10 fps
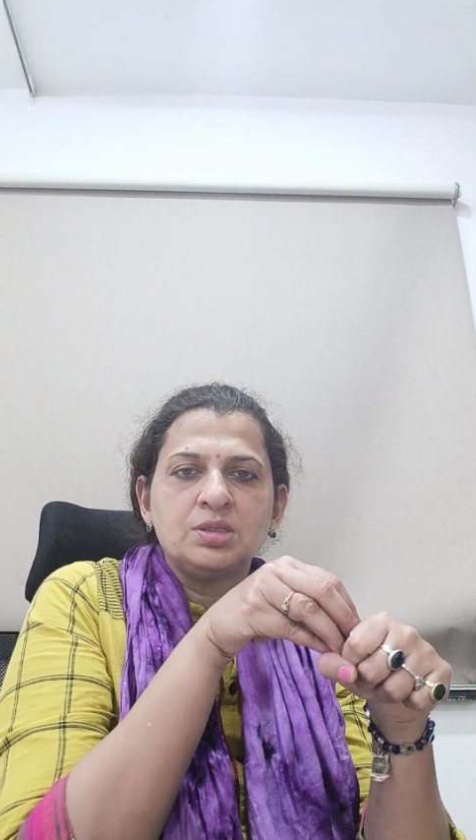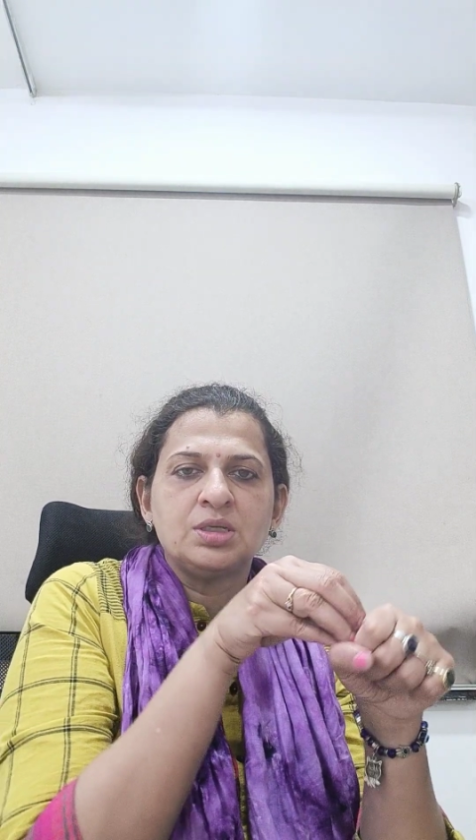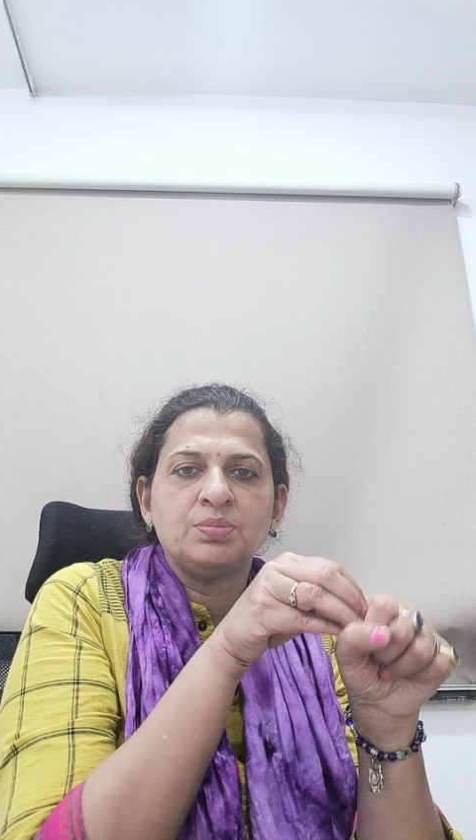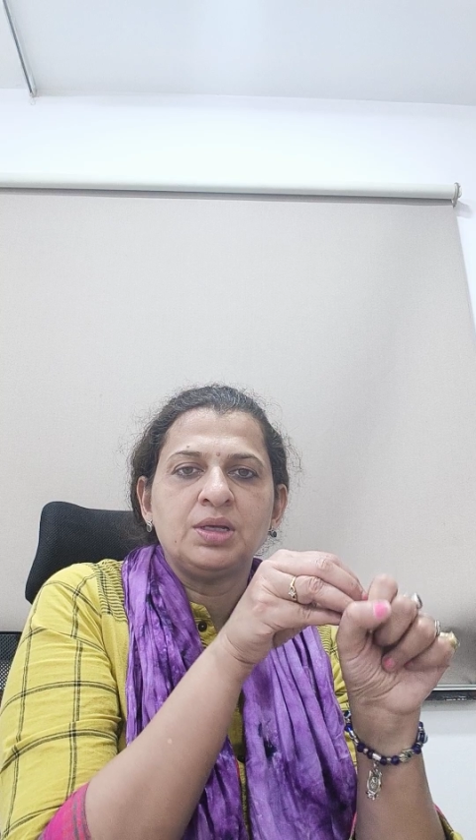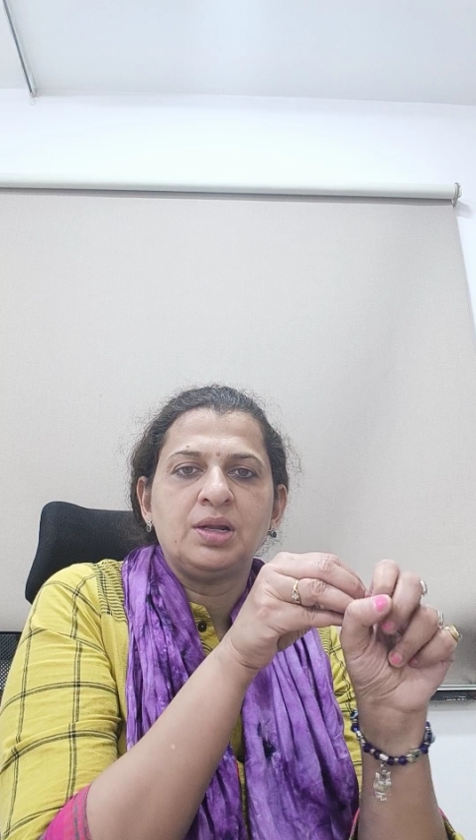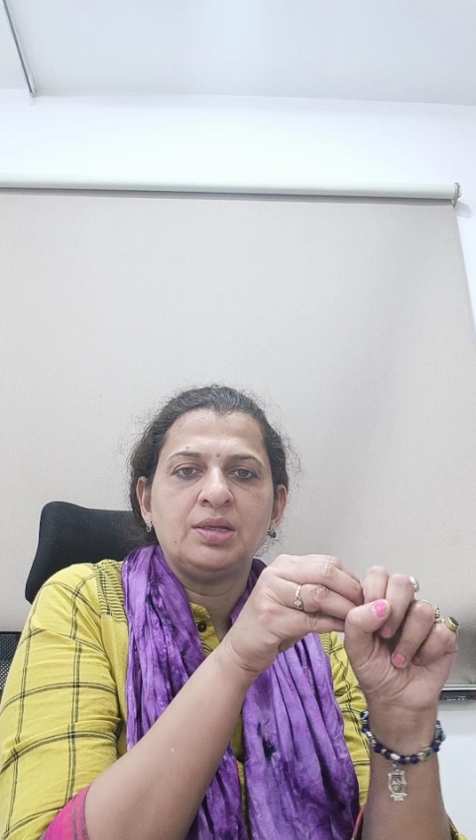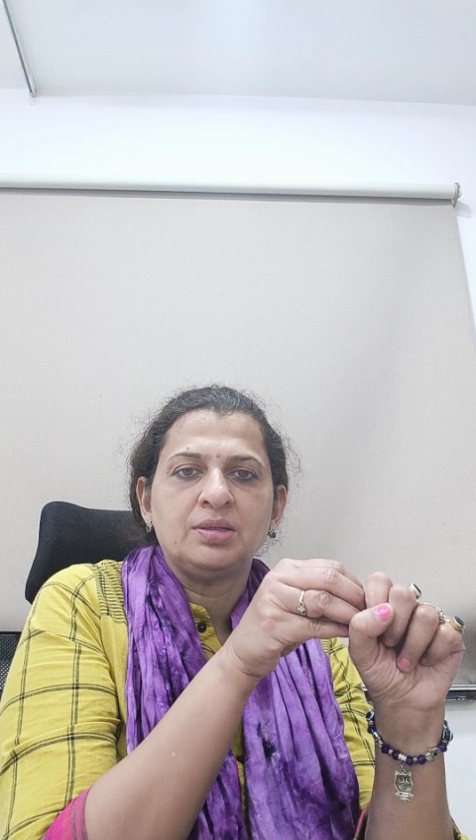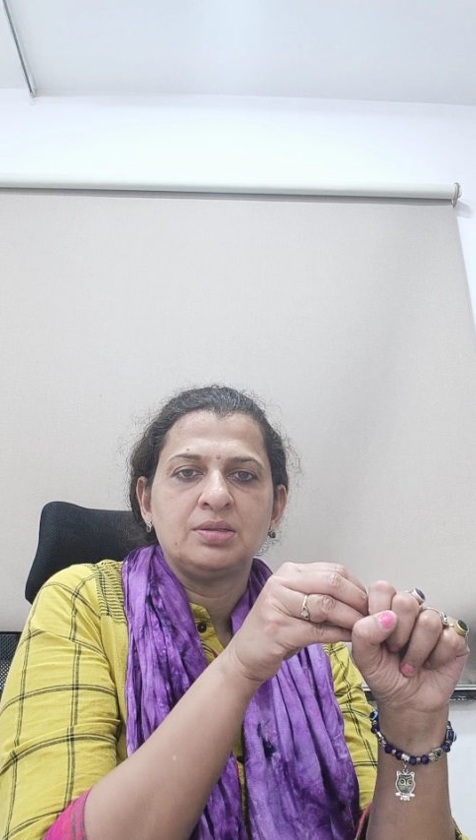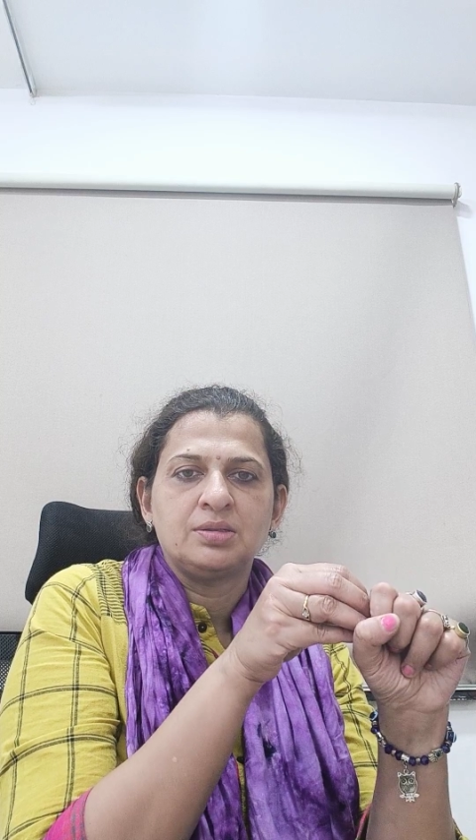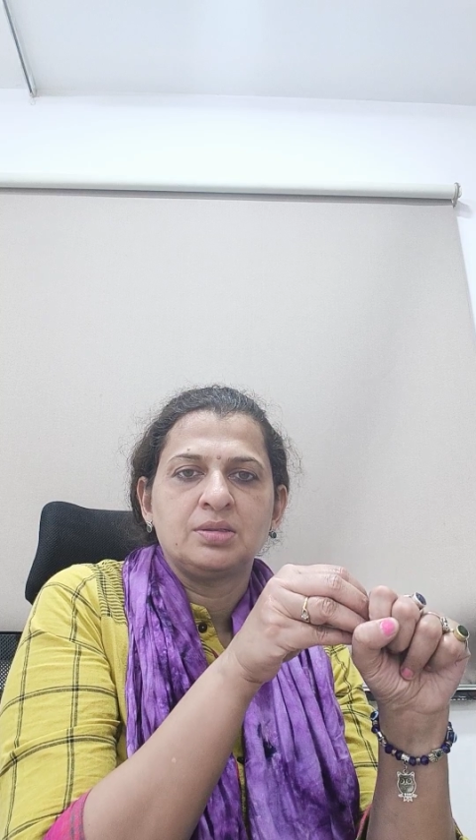It's something like
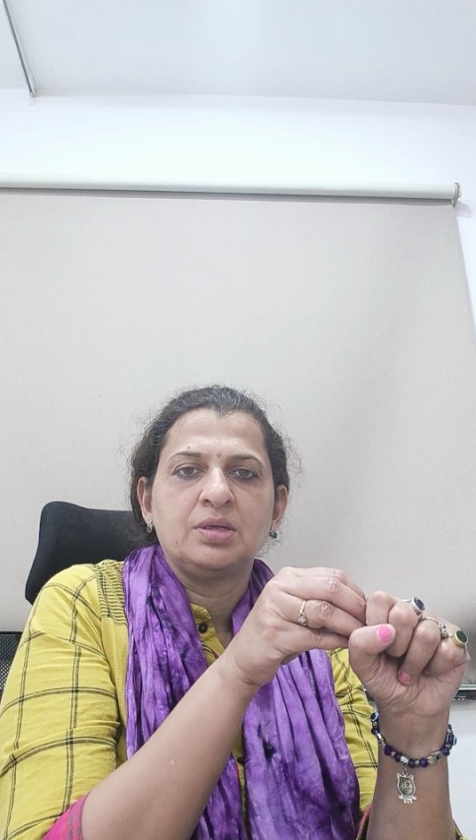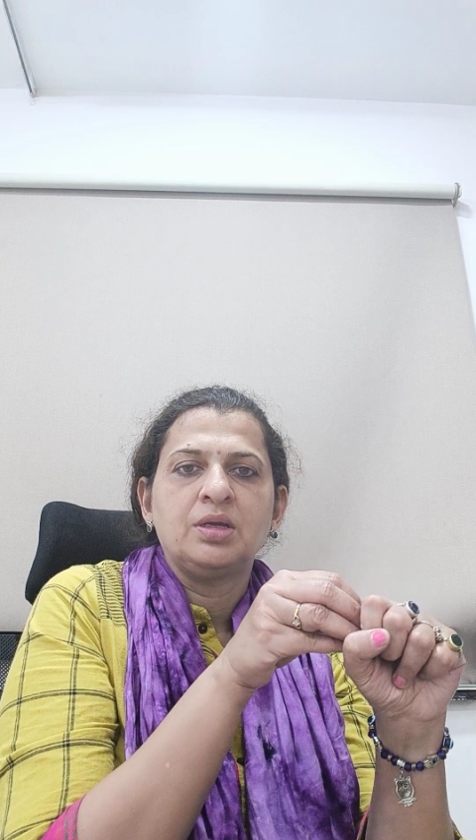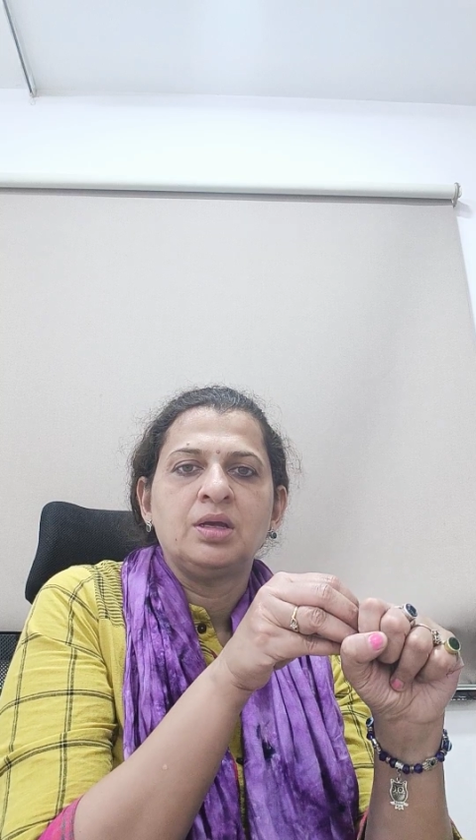this.